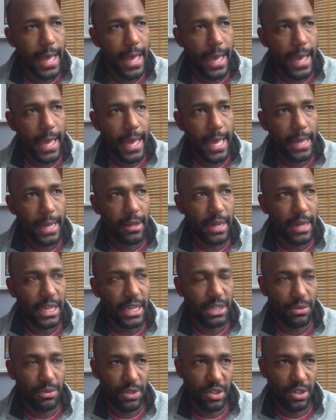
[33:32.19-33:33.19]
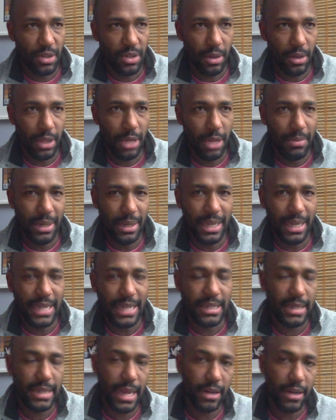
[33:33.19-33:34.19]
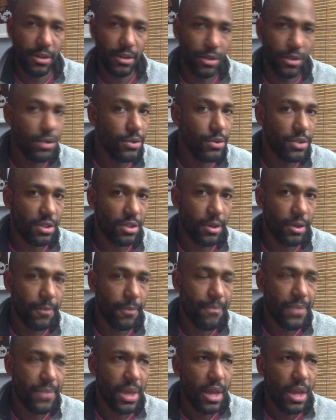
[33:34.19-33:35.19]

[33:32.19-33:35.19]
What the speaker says: and as a result they'd be less likely to do so.